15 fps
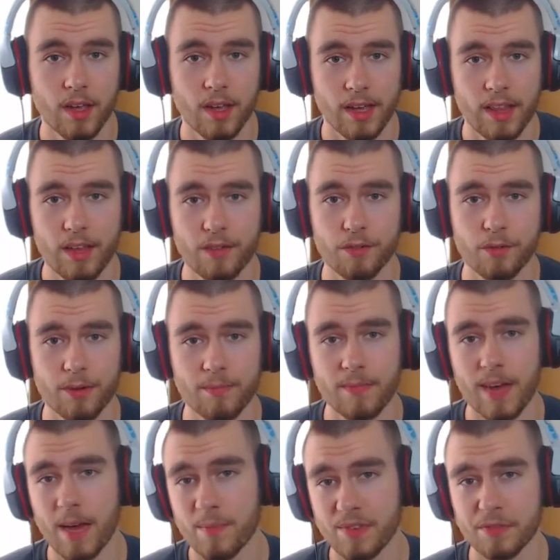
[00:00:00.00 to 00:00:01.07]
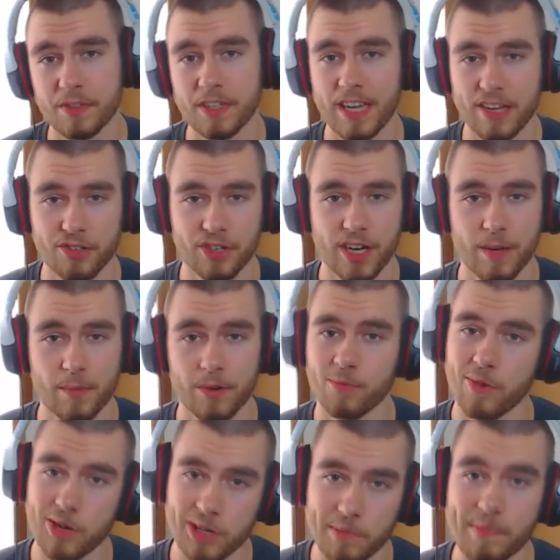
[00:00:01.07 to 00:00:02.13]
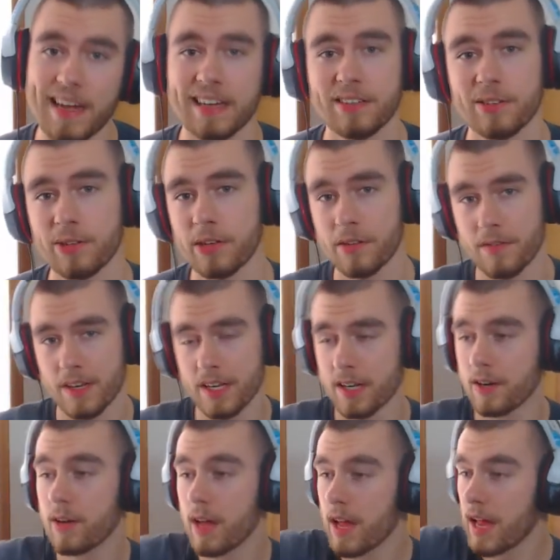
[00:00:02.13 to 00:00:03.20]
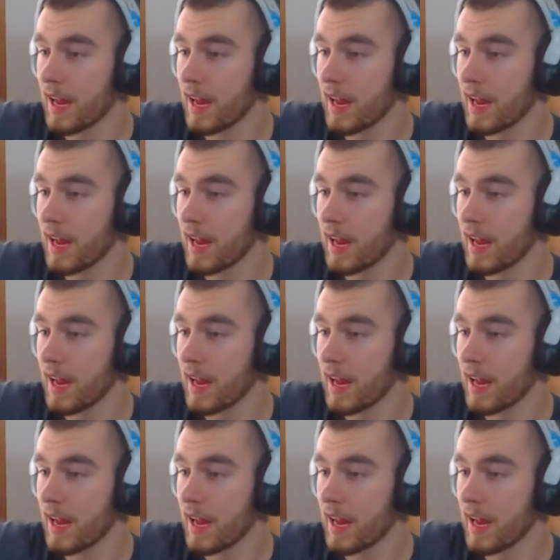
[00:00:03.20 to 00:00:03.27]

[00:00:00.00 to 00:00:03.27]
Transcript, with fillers: Hello everyone, I'm Stu the Casual Gamer and welcome back to another video.